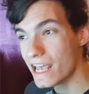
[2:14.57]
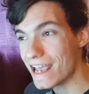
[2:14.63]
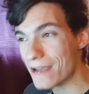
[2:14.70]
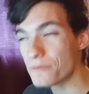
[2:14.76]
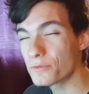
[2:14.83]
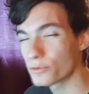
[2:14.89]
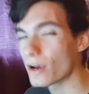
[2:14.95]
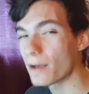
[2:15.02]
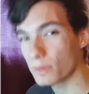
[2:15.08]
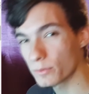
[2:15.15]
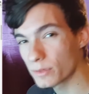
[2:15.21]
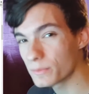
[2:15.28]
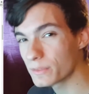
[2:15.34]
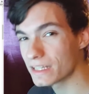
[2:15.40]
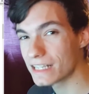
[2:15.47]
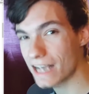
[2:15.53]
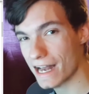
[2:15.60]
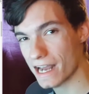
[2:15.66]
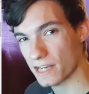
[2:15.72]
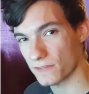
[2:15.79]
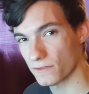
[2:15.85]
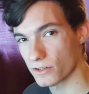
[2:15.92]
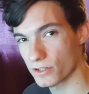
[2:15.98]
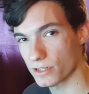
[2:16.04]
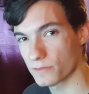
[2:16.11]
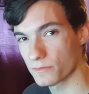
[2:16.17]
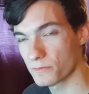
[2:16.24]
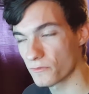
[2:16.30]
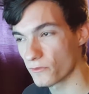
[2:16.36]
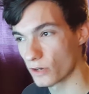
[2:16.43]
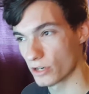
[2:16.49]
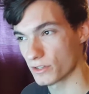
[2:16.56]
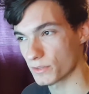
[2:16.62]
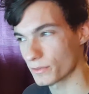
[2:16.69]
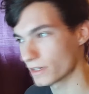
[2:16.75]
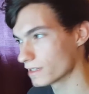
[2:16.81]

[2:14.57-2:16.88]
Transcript: It would probably be the NX version first,